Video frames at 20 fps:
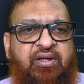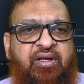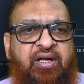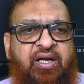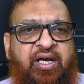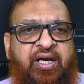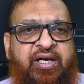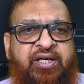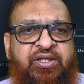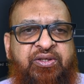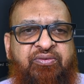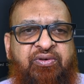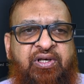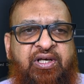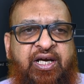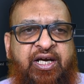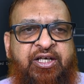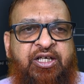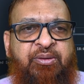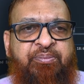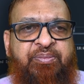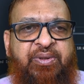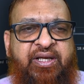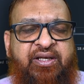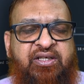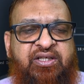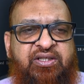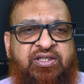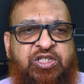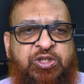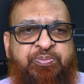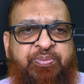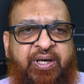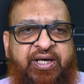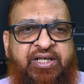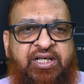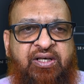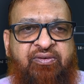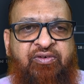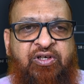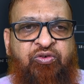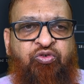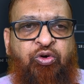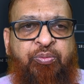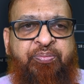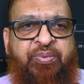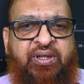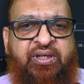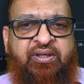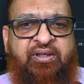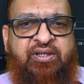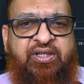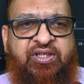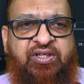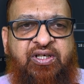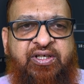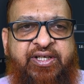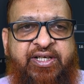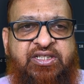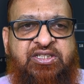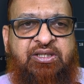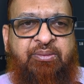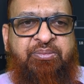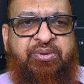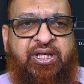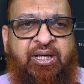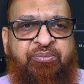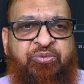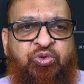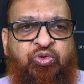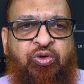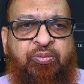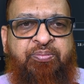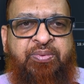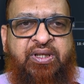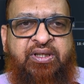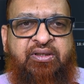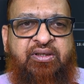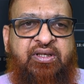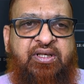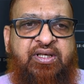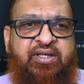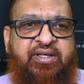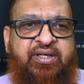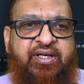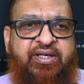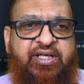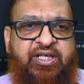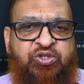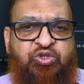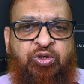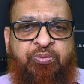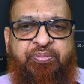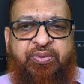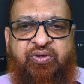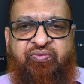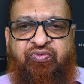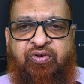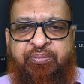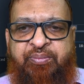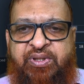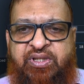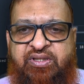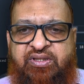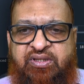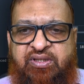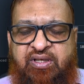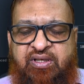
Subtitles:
and you will land up like the Spyder will open. It will take some time to open. It has opened for me.